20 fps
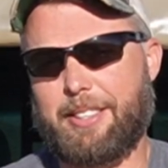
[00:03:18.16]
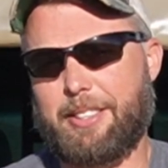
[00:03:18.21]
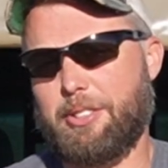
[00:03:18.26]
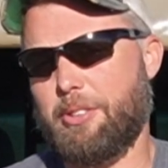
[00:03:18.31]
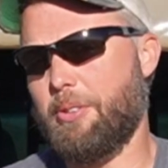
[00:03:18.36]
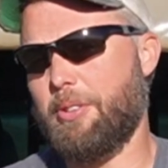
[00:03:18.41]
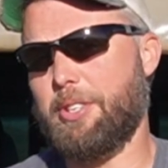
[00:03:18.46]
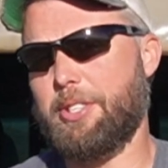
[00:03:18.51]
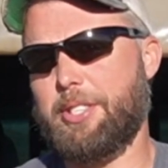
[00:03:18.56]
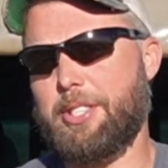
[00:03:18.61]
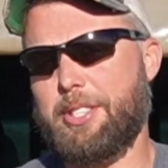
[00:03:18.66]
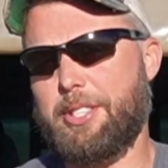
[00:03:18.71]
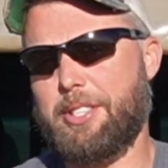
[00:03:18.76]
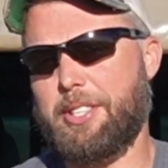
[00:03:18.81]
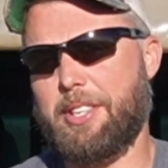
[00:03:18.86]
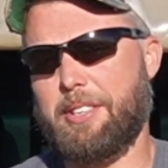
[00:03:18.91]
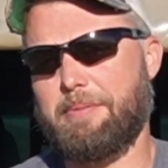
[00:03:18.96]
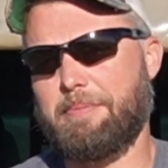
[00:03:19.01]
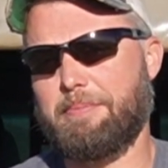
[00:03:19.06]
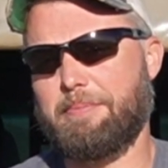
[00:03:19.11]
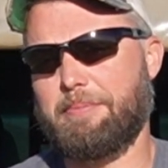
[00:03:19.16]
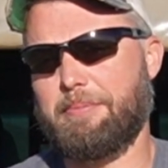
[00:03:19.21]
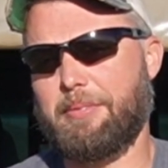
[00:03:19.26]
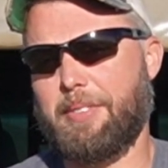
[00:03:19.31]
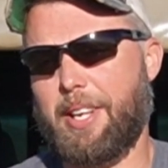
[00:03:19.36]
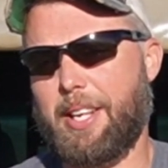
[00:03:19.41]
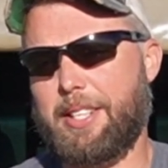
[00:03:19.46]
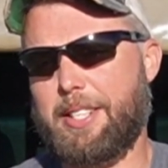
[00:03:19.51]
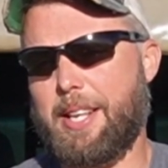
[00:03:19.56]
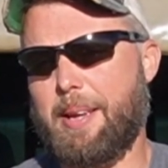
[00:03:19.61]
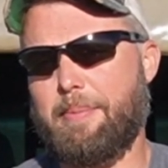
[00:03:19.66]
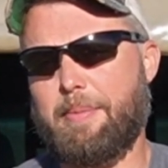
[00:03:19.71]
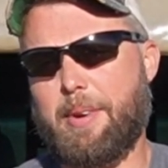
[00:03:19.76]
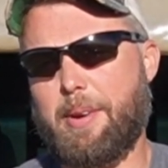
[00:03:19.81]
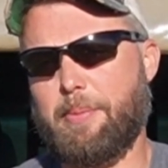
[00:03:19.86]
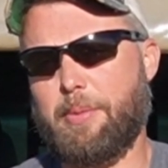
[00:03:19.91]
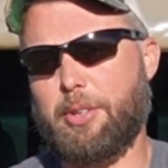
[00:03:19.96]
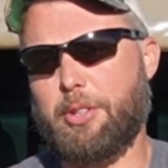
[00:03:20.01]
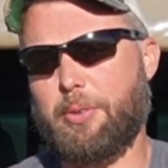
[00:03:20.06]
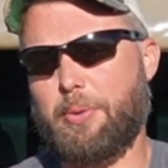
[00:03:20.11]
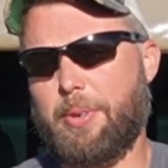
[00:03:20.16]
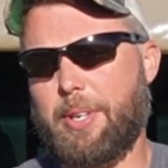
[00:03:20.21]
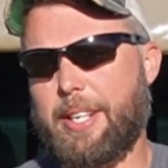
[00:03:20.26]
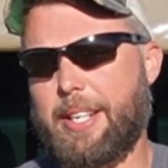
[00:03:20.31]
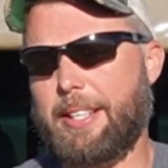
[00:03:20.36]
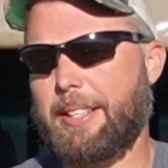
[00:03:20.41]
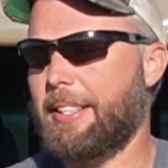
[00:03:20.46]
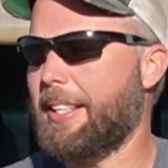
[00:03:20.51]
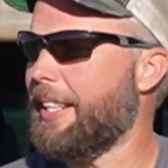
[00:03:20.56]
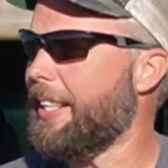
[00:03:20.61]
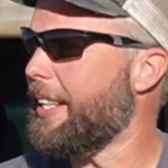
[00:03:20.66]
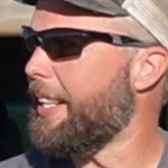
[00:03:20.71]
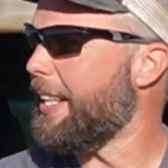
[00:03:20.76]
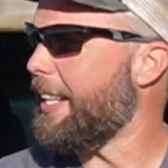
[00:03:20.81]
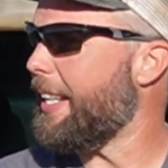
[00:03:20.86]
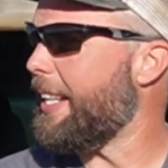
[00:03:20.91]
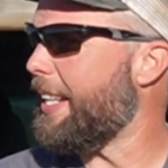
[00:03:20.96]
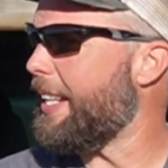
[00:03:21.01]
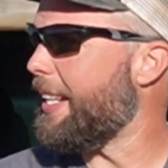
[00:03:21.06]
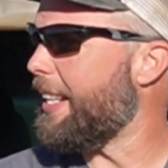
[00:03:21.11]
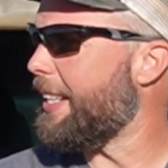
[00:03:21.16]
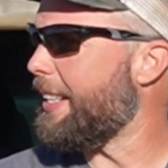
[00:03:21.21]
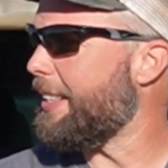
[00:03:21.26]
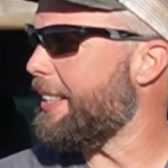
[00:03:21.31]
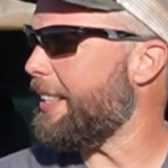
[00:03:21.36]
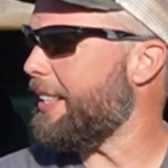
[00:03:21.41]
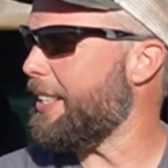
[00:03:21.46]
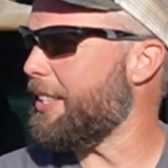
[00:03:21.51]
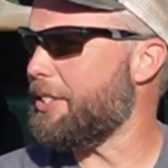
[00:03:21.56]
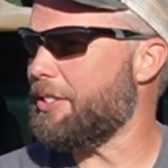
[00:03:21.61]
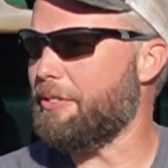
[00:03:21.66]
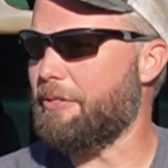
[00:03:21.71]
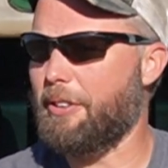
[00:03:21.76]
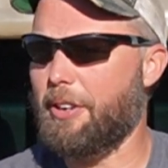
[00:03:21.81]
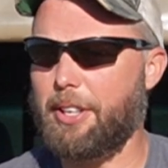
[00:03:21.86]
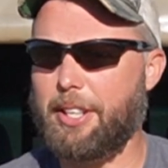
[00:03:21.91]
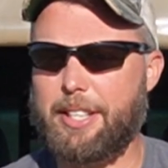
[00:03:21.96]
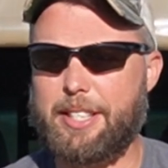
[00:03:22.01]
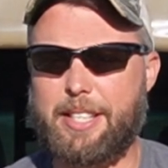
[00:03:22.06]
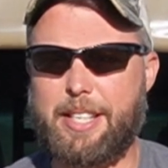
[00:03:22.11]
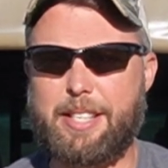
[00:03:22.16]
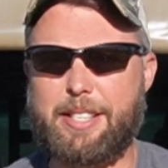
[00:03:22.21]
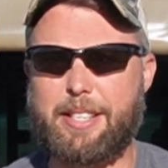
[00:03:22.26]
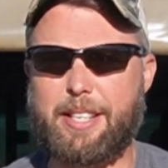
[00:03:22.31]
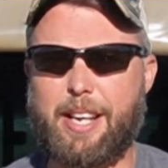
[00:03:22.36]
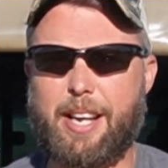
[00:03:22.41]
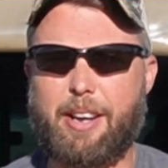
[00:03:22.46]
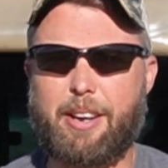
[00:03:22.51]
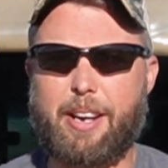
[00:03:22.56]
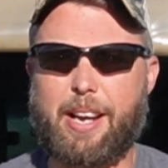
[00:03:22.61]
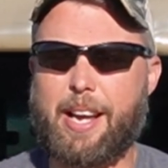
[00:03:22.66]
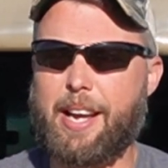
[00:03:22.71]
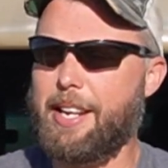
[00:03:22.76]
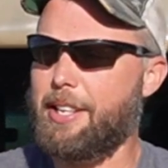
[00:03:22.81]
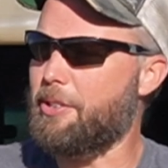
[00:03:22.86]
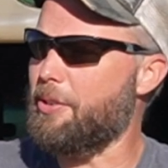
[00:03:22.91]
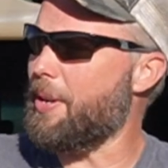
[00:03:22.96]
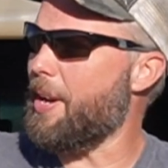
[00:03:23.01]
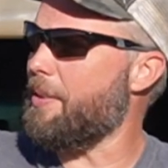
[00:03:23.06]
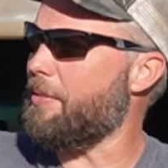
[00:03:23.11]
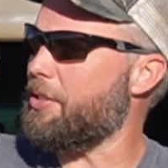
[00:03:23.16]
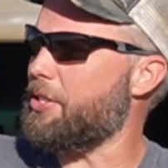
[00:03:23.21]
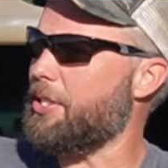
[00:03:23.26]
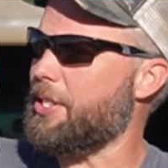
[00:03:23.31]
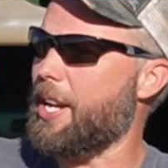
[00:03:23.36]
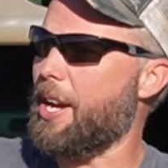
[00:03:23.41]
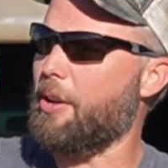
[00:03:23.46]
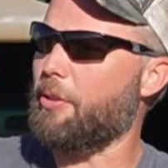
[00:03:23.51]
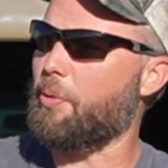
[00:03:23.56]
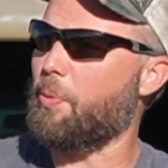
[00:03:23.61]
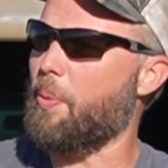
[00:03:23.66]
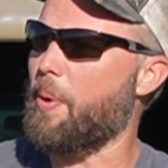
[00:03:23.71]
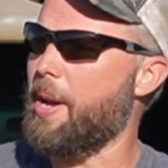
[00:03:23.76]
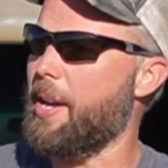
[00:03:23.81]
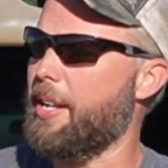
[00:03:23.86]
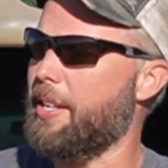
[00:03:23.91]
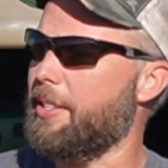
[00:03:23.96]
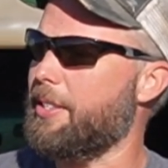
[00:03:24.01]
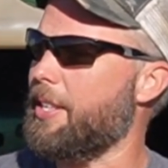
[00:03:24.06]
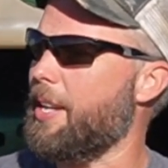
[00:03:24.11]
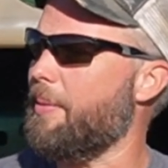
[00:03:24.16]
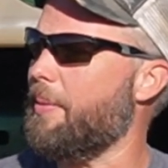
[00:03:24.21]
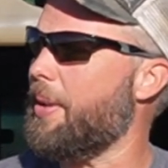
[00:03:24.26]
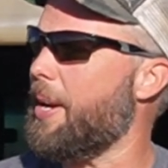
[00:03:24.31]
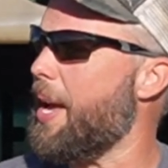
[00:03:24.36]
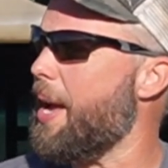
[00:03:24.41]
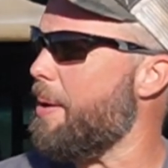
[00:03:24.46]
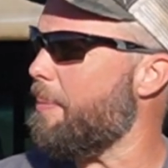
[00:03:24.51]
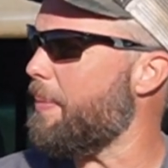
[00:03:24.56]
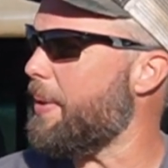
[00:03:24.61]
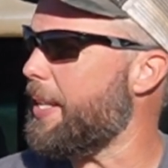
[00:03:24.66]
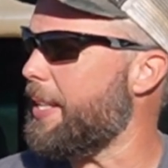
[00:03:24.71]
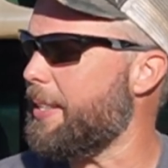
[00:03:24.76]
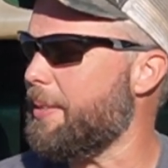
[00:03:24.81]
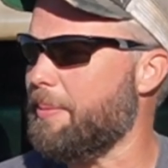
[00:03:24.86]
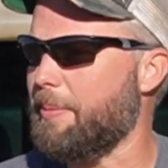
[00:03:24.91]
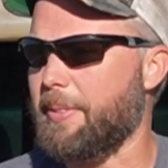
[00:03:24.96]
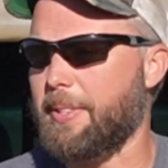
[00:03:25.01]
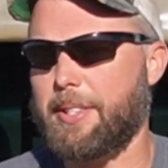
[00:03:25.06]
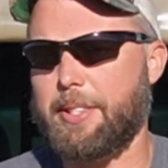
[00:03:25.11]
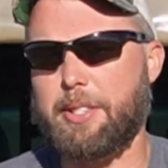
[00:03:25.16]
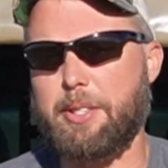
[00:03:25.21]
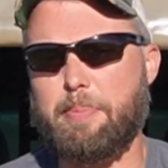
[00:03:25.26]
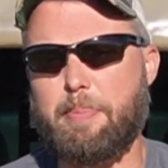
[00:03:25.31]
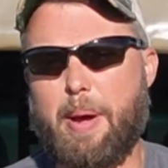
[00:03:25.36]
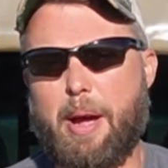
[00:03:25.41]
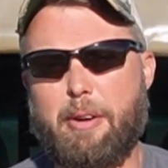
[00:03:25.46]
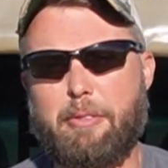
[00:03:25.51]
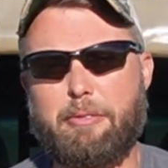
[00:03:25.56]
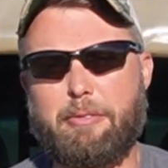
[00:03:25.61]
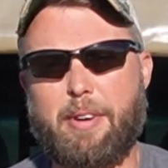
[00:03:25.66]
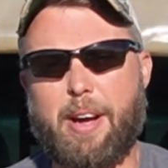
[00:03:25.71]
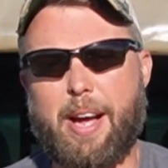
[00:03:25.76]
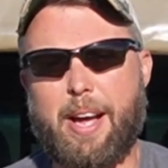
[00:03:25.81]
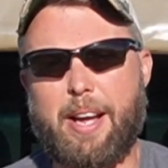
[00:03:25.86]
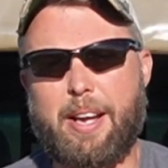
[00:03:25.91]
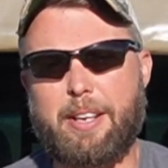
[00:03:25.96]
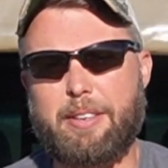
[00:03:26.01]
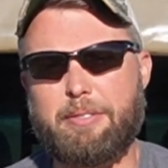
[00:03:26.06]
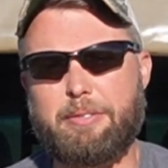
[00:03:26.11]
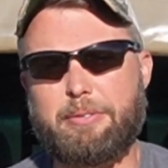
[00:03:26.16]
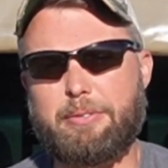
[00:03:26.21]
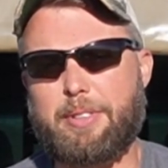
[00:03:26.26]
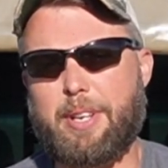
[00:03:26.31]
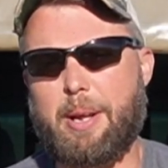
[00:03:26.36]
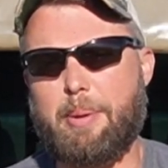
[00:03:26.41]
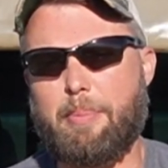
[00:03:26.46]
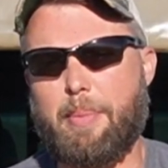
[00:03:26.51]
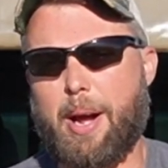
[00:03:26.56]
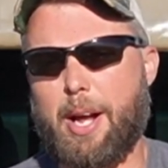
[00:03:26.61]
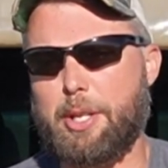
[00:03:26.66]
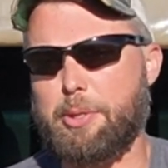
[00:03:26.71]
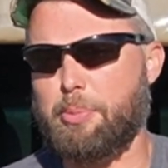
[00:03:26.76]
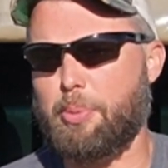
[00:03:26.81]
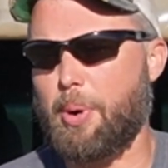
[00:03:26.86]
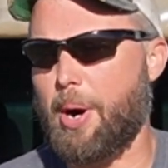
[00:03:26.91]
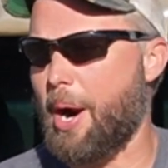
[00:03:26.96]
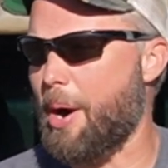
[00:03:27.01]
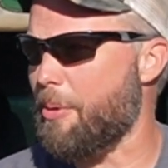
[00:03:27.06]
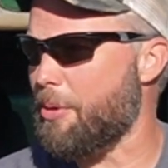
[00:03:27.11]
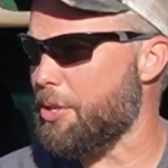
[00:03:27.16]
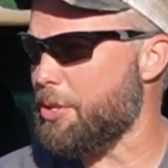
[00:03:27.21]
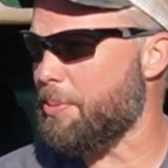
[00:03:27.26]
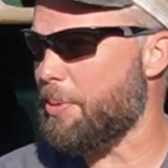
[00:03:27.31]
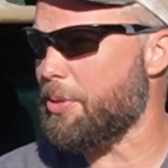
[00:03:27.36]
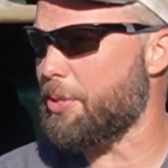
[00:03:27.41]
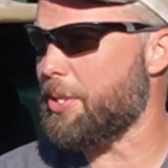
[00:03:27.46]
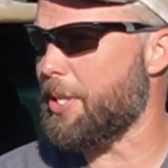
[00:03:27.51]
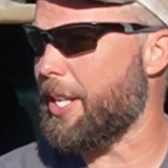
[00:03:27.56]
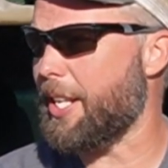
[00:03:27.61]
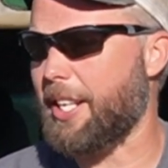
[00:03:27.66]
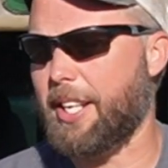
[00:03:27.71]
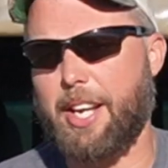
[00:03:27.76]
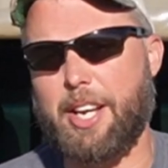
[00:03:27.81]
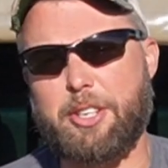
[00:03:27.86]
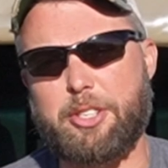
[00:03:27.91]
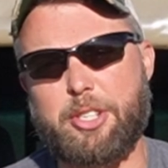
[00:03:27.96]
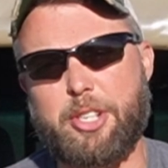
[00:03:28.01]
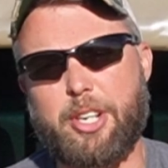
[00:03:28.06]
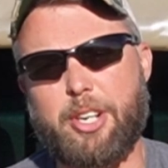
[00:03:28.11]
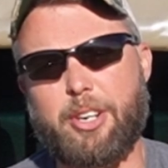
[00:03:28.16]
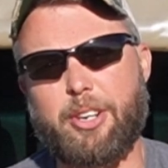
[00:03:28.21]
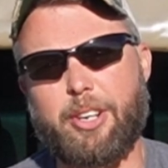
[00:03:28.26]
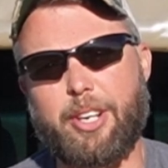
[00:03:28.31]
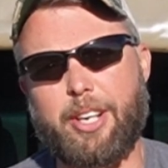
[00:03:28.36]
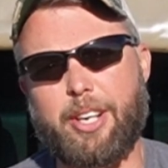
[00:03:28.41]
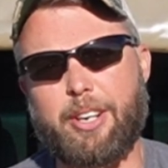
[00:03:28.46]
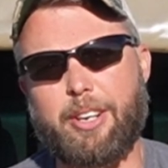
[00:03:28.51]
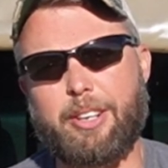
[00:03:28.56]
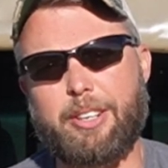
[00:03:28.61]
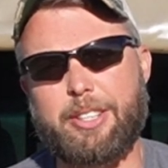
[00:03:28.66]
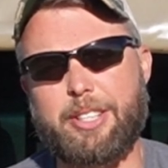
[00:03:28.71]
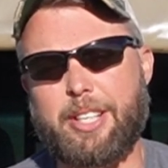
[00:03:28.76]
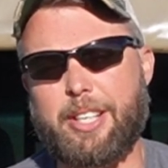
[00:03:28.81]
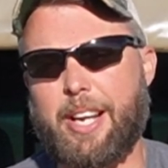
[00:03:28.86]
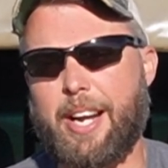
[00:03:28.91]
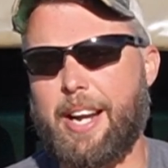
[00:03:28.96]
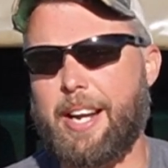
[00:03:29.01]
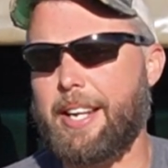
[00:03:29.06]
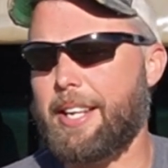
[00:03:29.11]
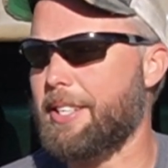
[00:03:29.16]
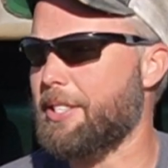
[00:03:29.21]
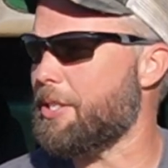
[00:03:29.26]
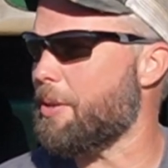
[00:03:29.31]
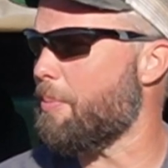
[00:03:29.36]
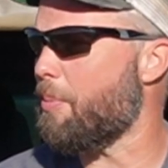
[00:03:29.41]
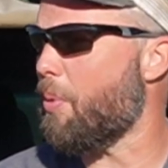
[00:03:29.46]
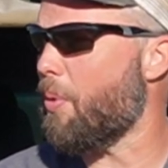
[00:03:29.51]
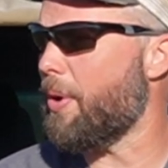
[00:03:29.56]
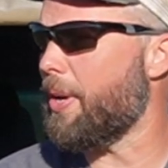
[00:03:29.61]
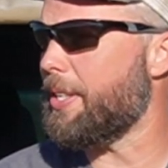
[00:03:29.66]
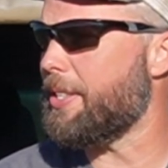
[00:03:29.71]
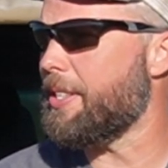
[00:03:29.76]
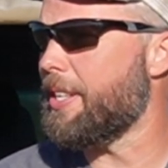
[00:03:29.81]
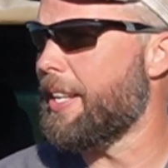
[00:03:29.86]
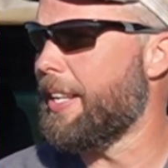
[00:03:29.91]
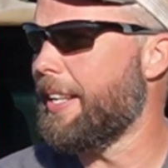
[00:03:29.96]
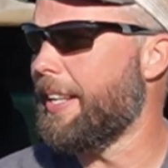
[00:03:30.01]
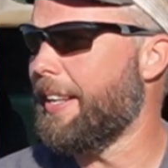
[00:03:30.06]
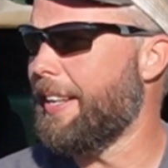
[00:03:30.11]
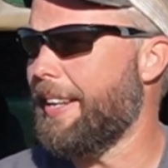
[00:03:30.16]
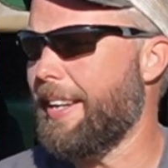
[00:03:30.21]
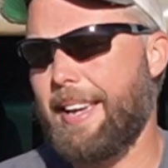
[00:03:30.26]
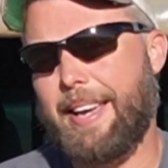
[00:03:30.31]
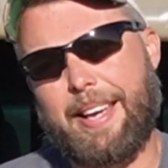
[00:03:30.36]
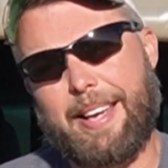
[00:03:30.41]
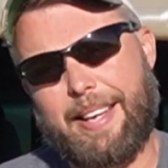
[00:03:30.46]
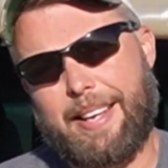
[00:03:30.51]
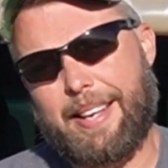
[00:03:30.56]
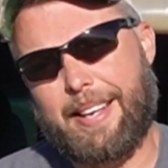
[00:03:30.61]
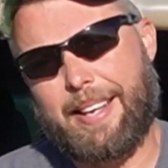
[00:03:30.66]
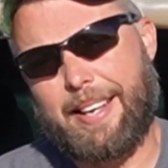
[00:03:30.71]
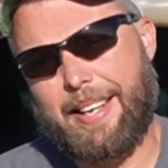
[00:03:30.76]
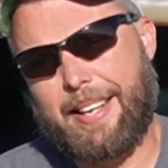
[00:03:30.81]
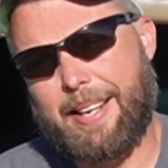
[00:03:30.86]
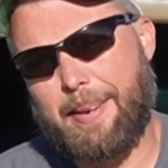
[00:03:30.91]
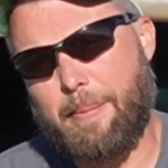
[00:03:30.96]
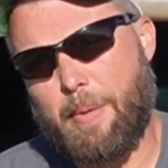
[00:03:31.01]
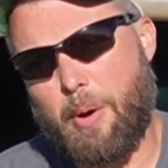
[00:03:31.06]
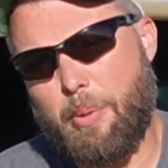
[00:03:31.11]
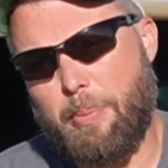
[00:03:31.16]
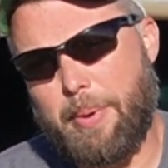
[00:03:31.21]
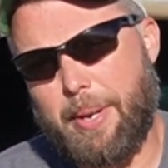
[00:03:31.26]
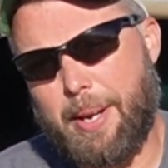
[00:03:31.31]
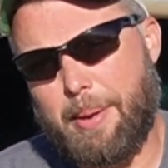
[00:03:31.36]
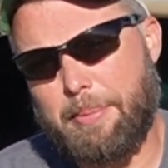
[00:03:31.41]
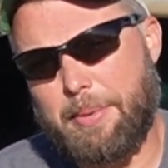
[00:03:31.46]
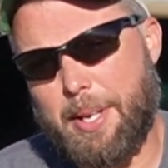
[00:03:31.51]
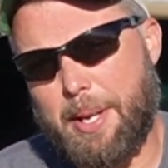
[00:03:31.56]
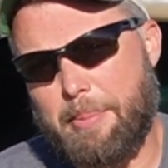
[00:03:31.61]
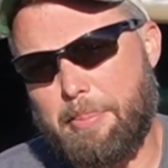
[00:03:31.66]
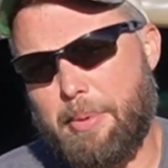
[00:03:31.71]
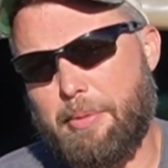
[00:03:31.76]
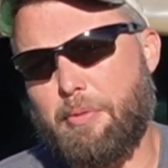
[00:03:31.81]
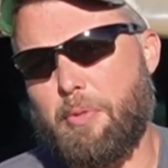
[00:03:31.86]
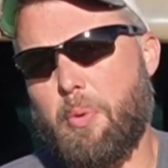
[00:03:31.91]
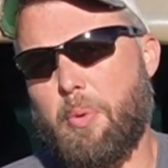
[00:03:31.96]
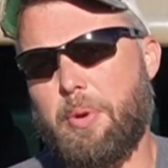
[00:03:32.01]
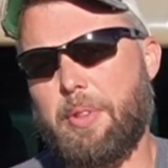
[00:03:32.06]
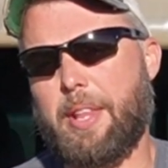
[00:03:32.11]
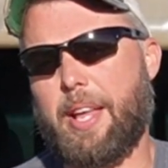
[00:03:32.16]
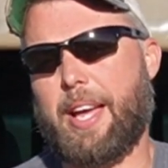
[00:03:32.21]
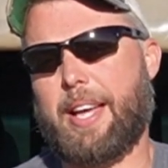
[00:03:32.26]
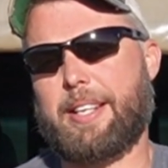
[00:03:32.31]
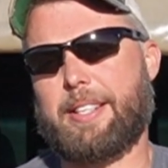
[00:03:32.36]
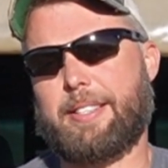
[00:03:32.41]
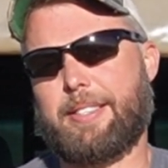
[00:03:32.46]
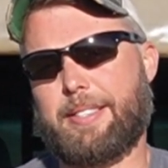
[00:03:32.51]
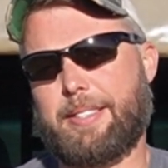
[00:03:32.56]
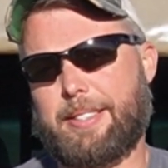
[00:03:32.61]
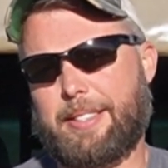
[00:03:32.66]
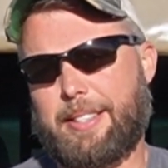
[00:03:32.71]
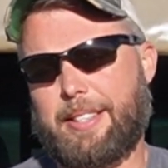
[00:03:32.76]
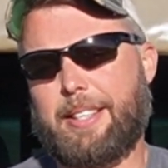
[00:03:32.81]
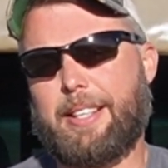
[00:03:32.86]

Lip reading: So this is attempt number three, and it's fairly decent out. I do have a south wind coming at me. It's about 5-10 miles per hour. It's supposed to get gustier here today at some point, and I'm hoping I'm done before that.